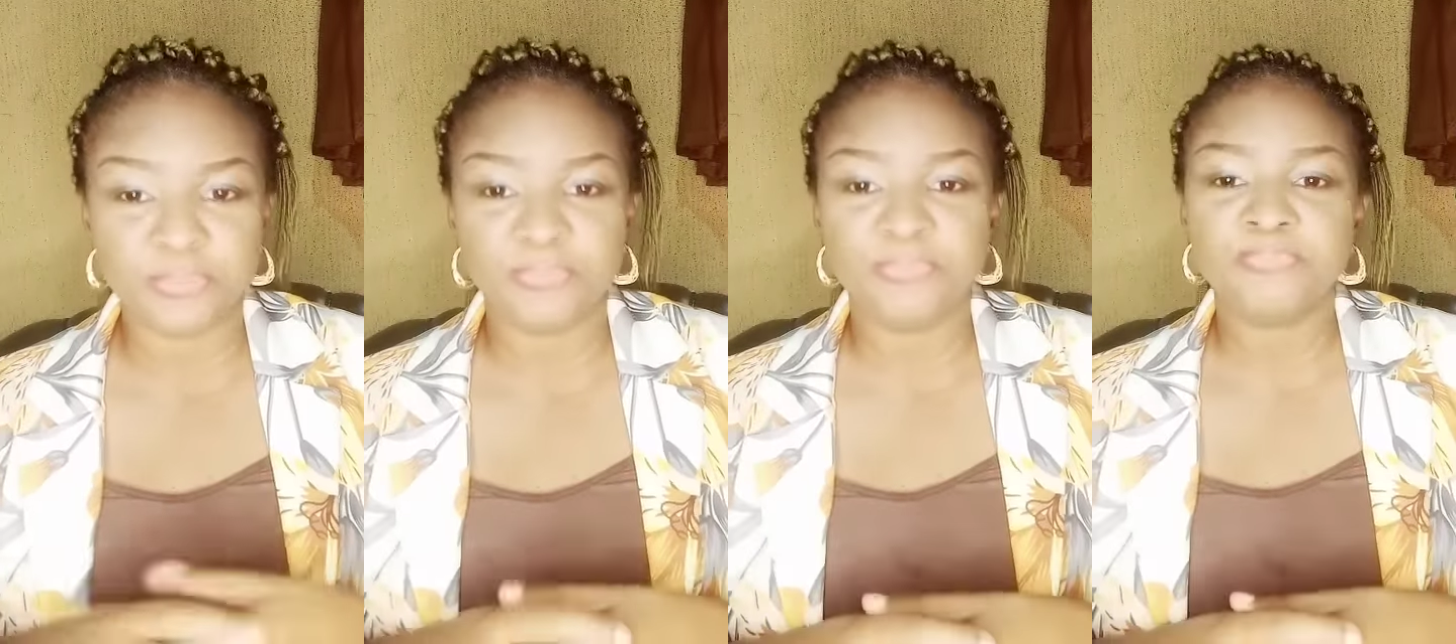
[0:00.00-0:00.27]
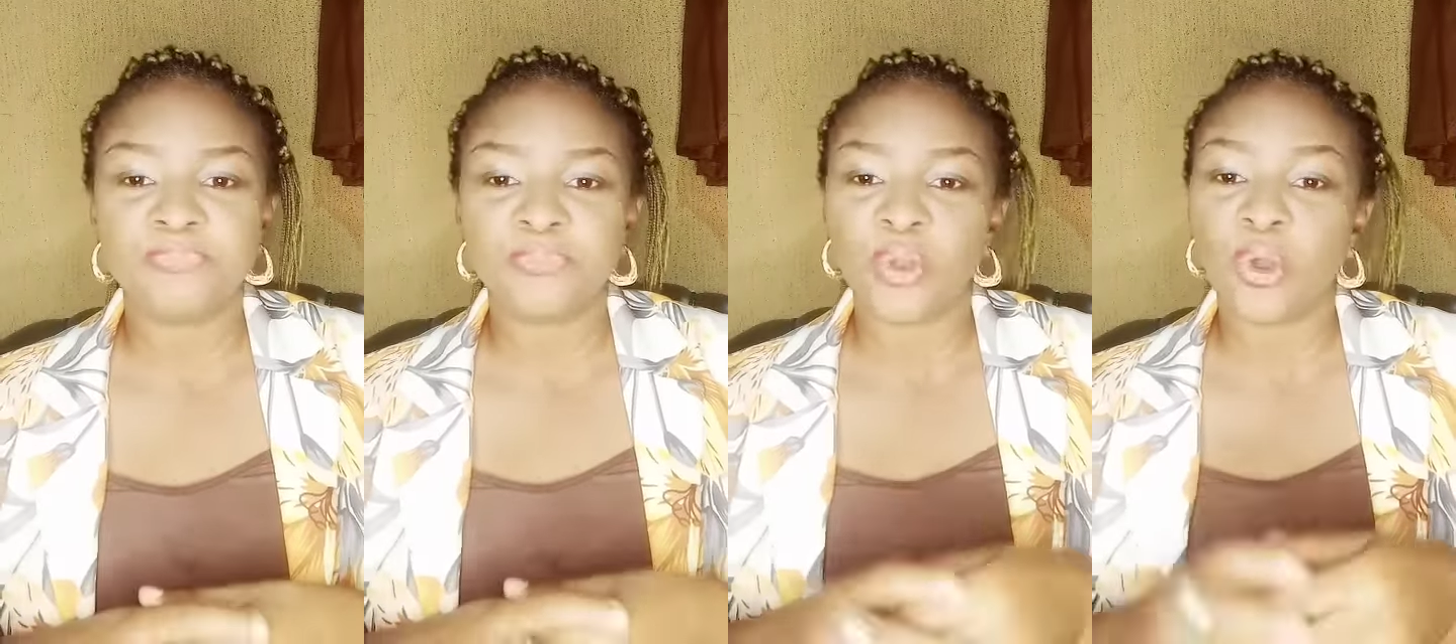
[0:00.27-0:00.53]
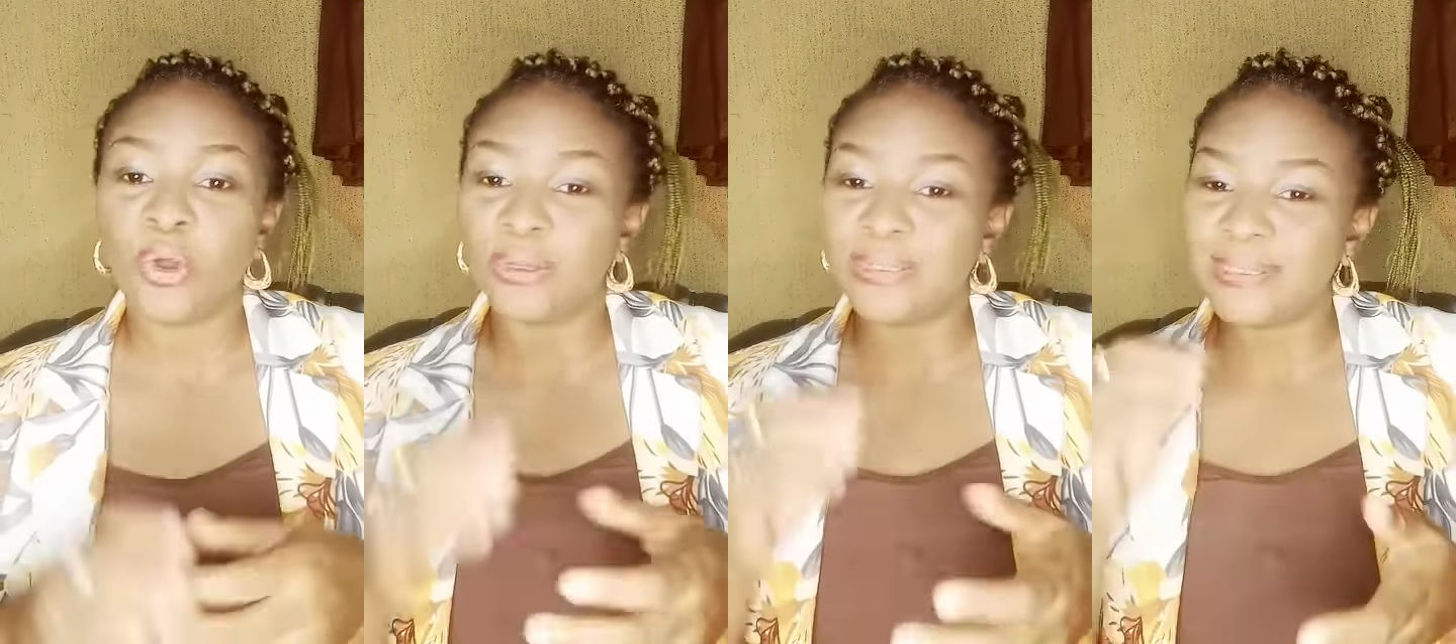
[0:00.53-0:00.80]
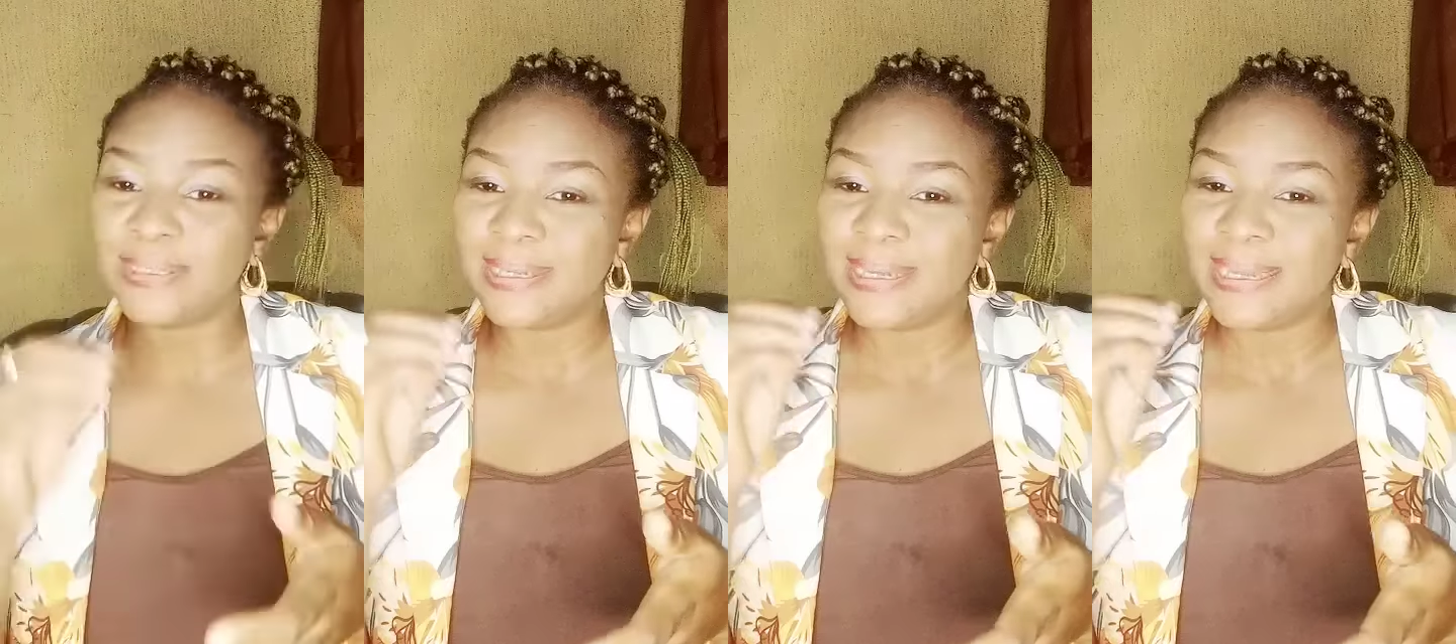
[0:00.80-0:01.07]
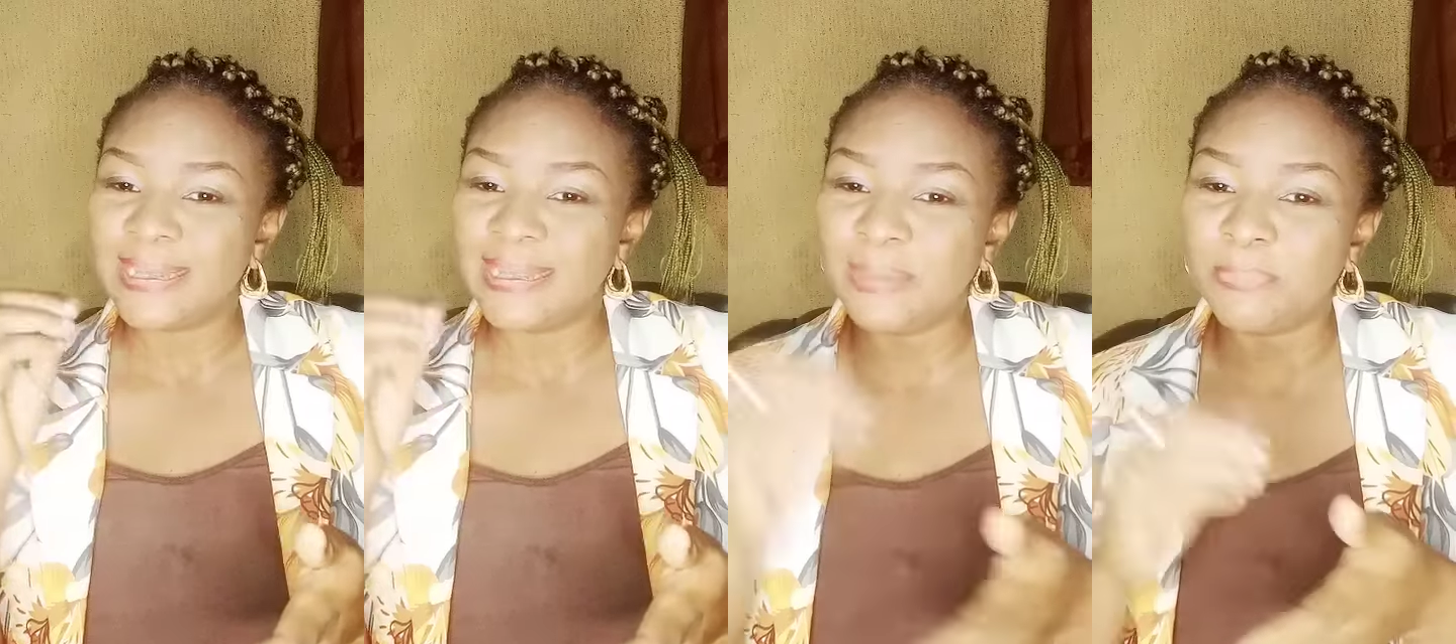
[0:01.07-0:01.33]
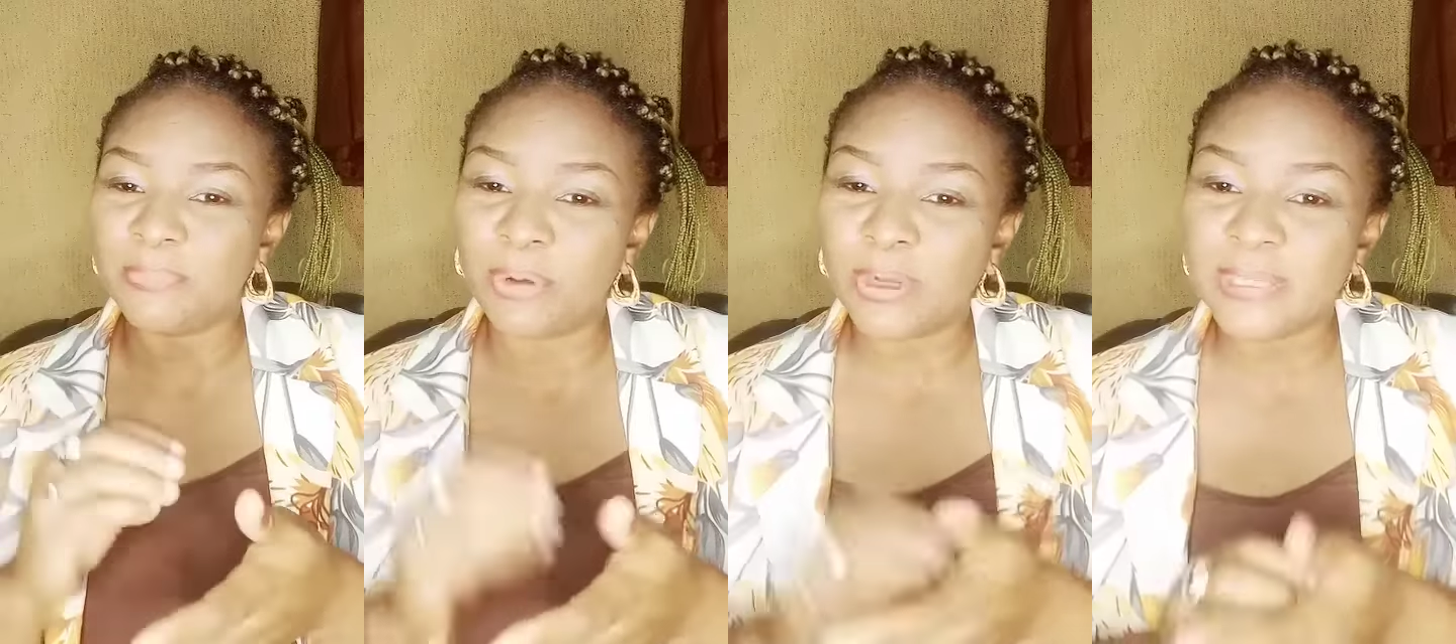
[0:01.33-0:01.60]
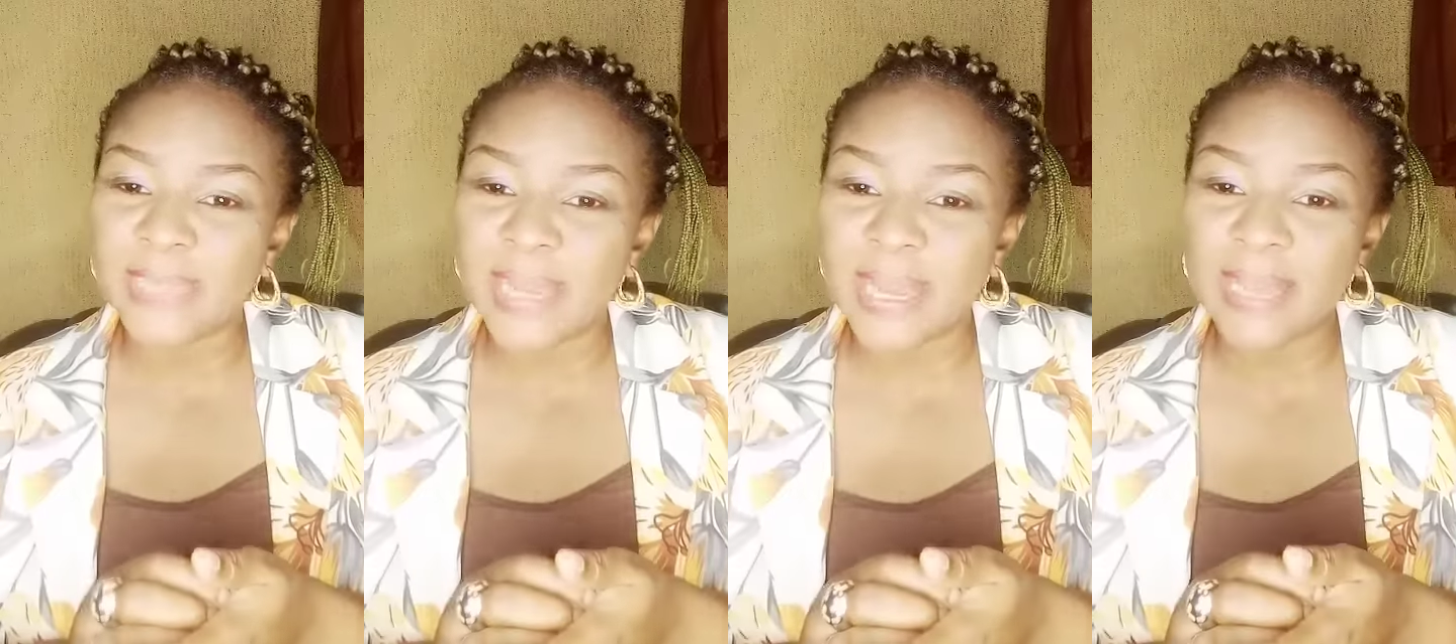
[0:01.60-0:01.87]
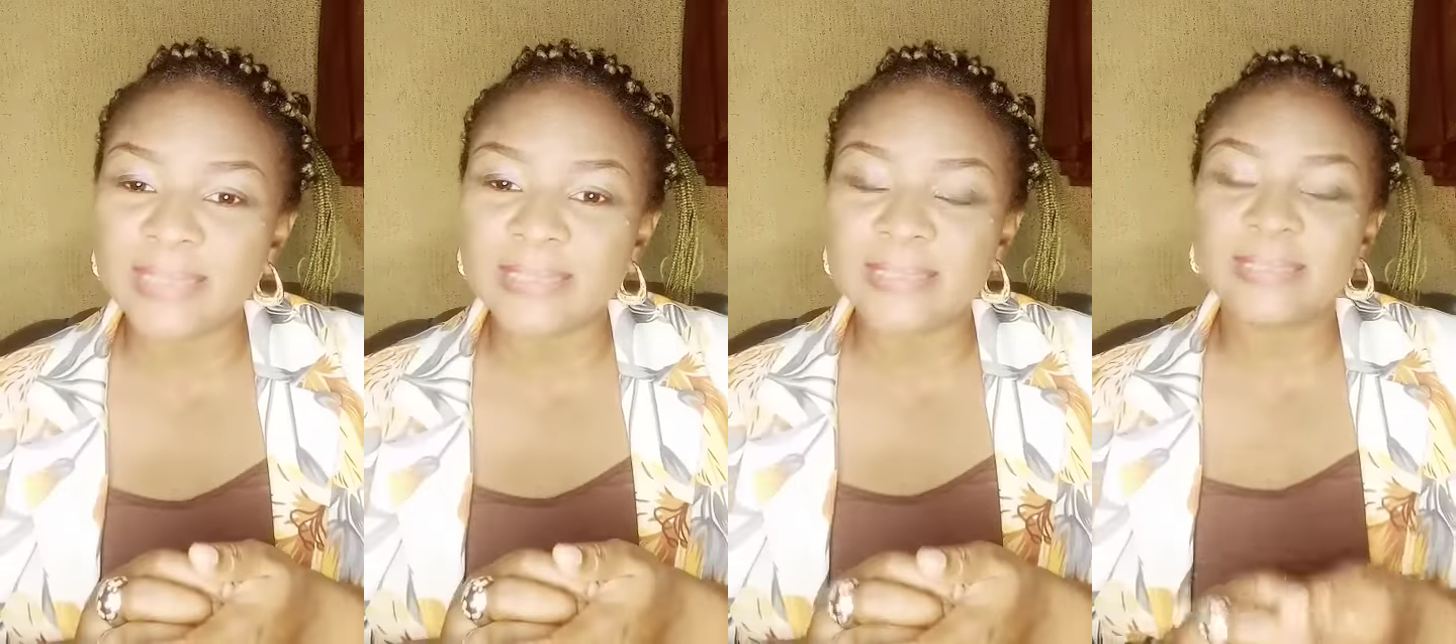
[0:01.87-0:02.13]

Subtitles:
on the importance